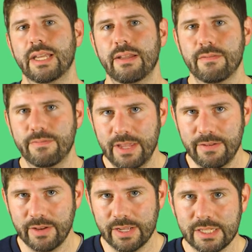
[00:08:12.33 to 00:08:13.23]
in
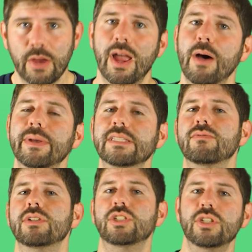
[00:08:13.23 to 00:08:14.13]
fever, so helping to
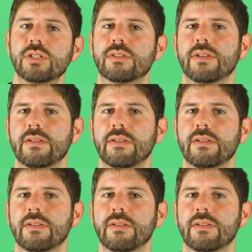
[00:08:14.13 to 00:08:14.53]
reduce